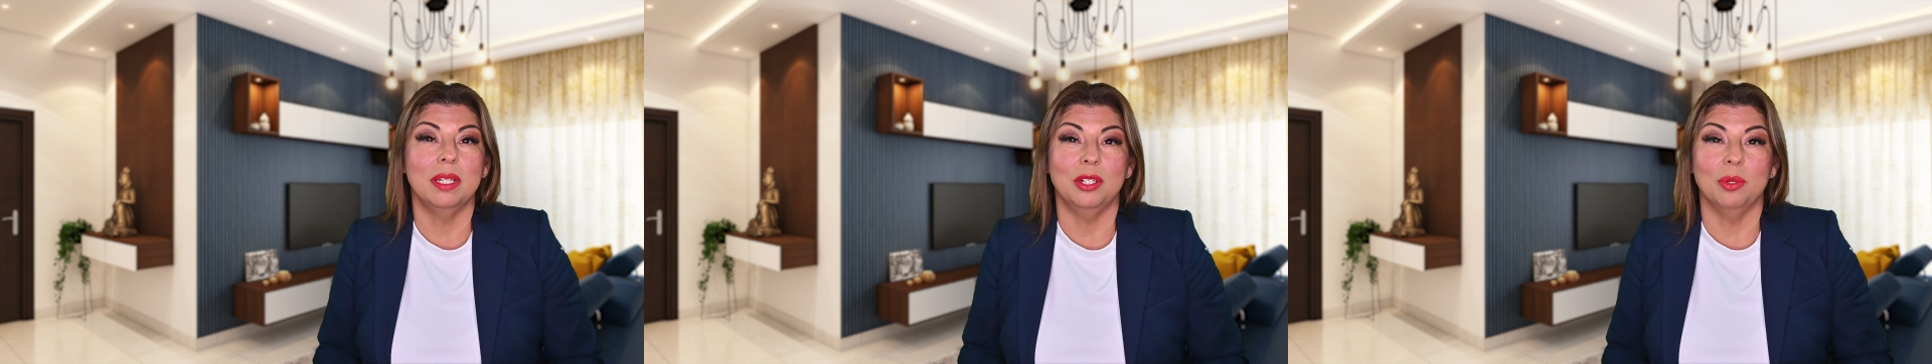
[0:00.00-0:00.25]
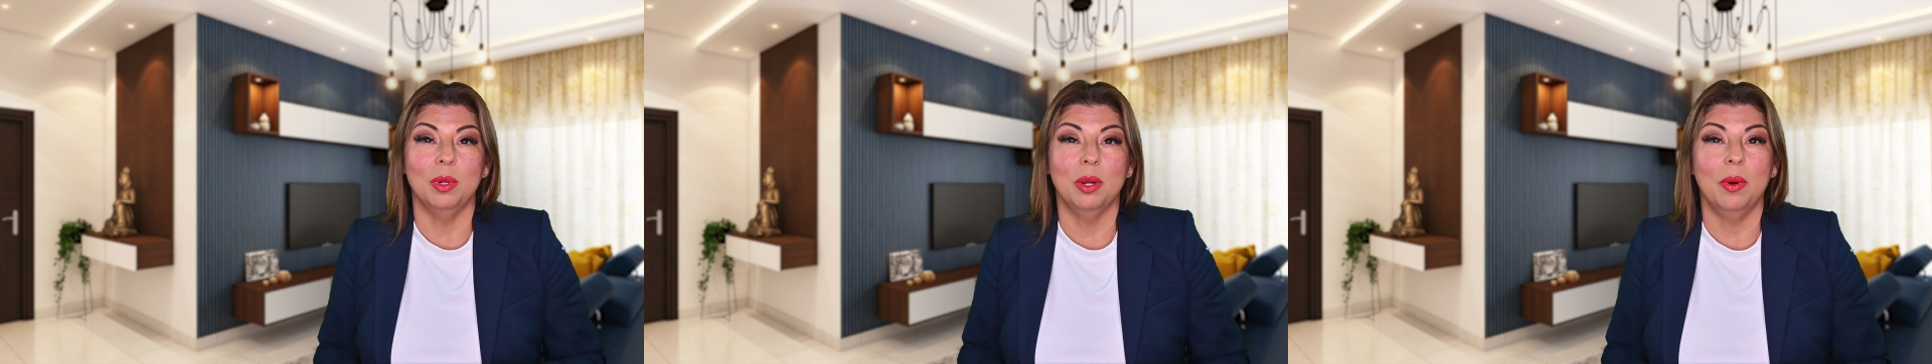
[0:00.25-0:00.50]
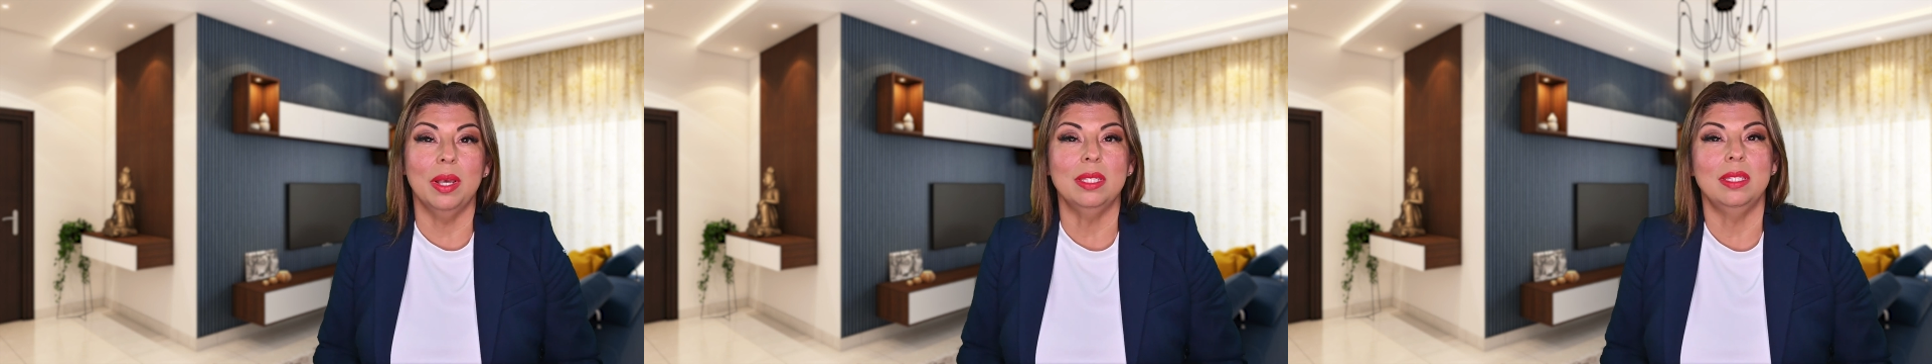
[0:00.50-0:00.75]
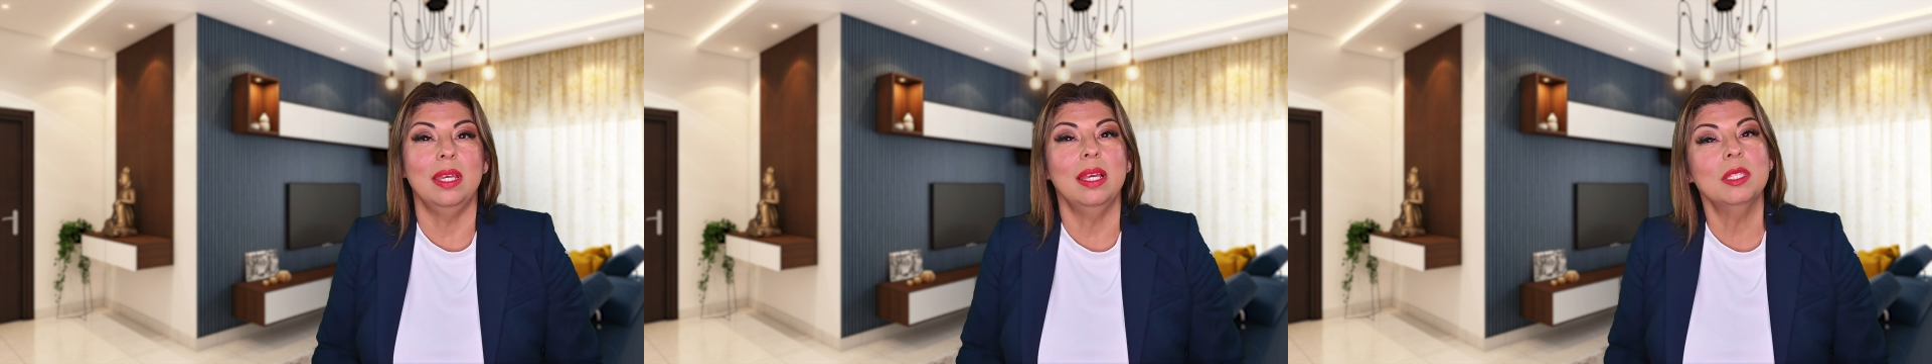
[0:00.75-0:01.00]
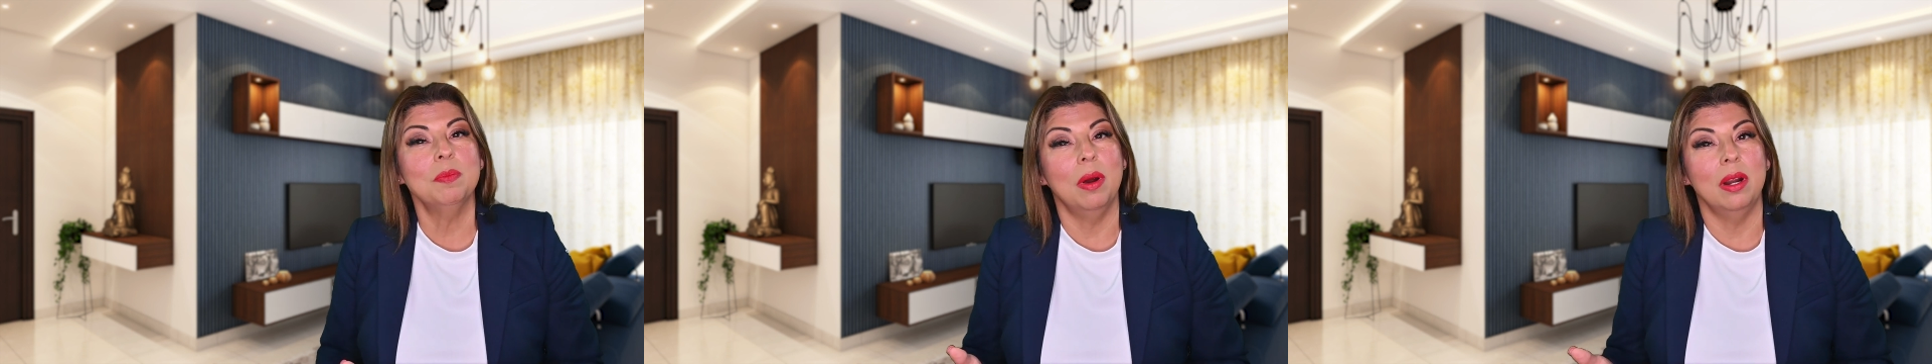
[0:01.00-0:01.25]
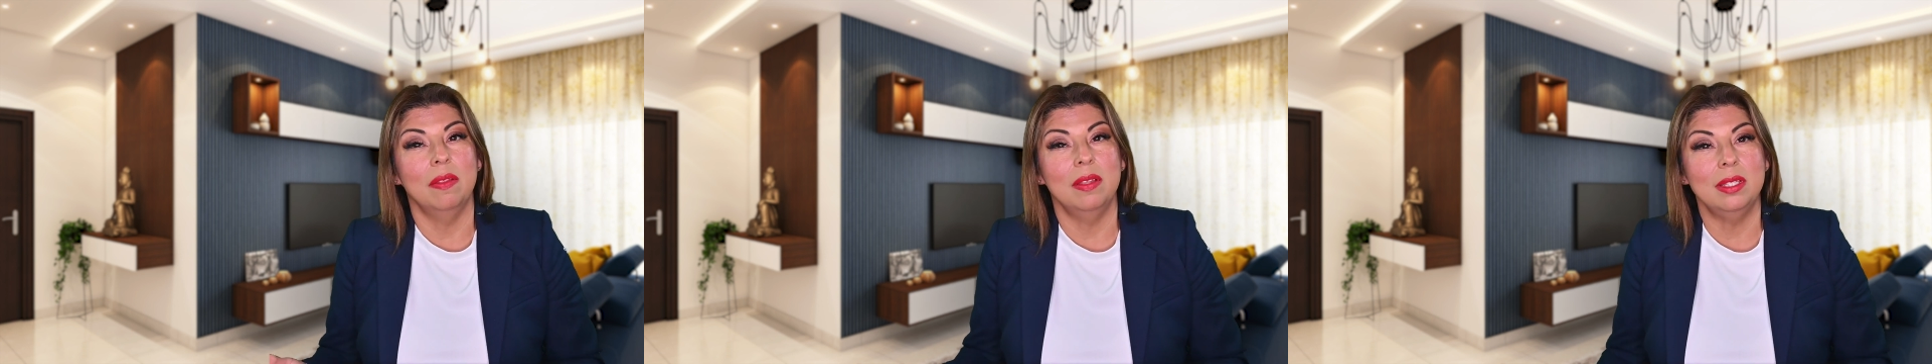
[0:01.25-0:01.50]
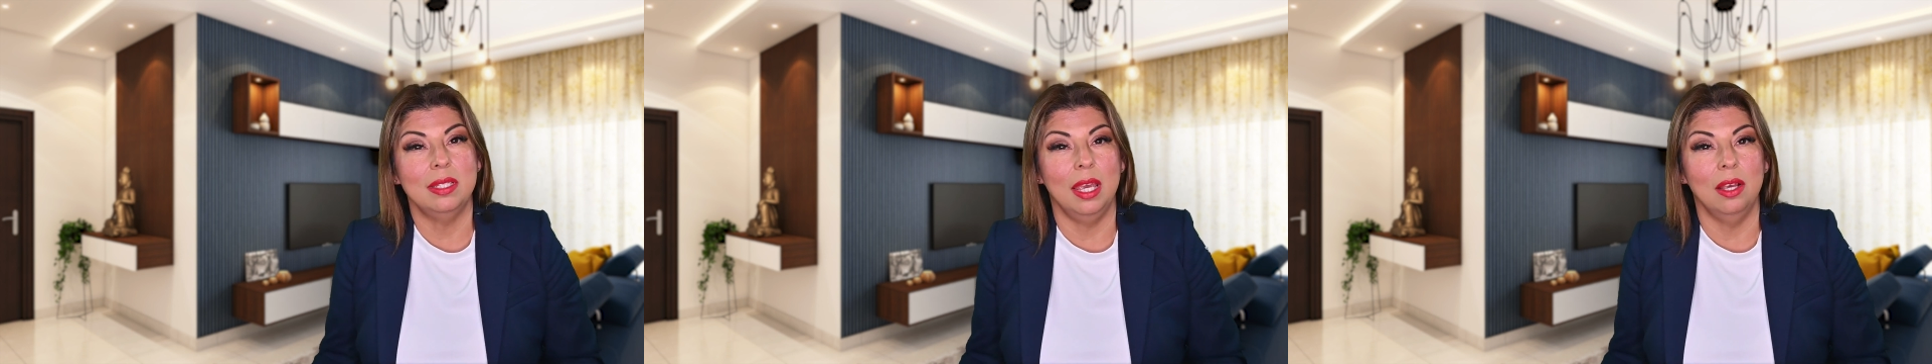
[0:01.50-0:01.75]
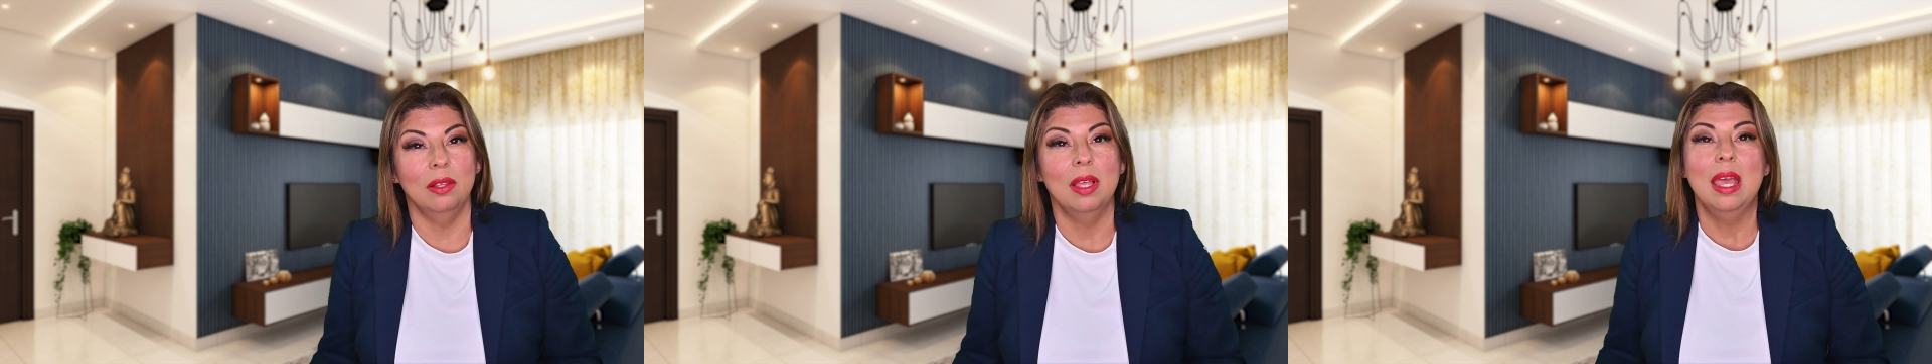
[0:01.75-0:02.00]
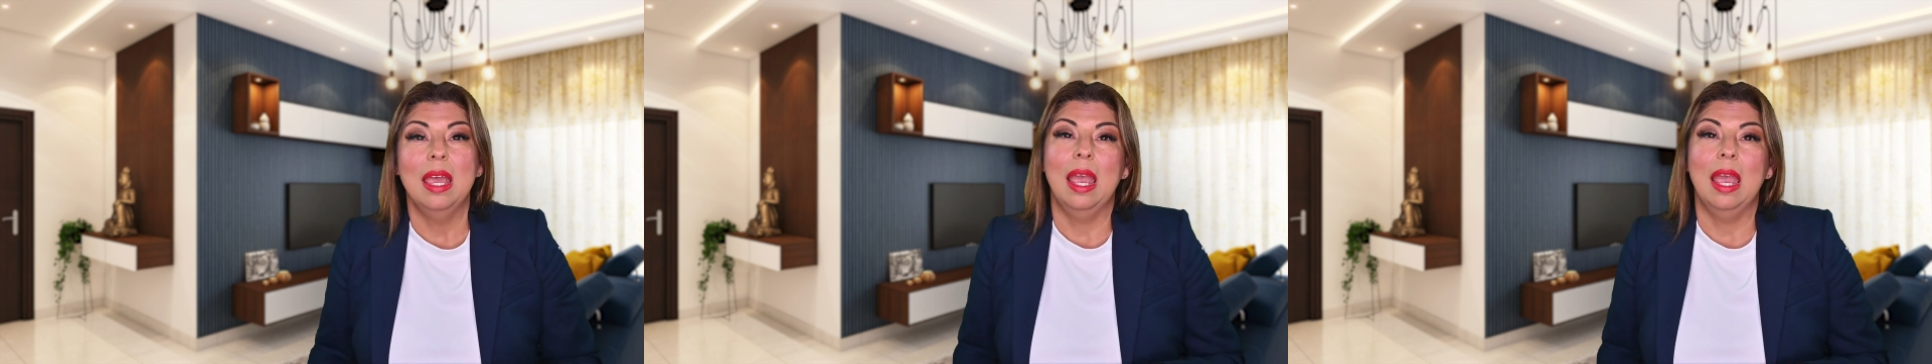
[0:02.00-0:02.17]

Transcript: that you're requesting as part of the sale